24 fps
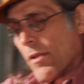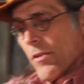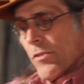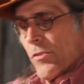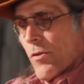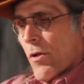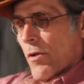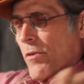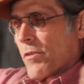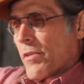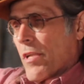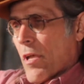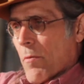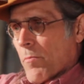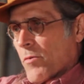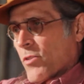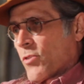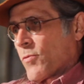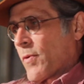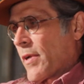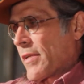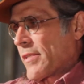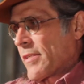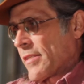So it
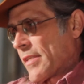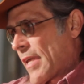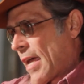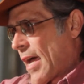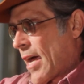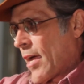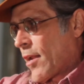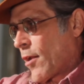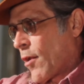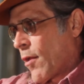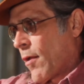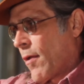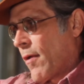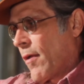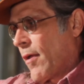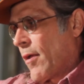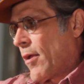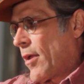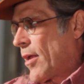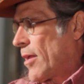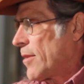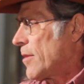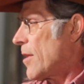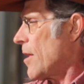demonstrates that.
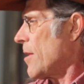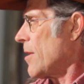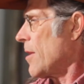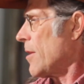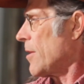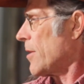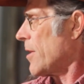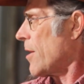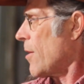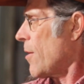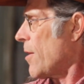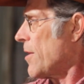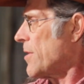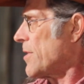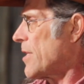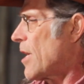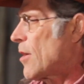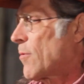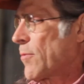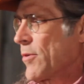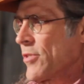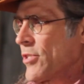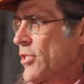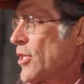And then it carries
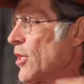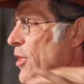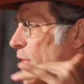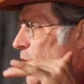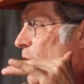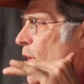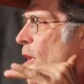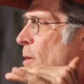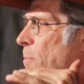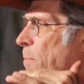that rigidity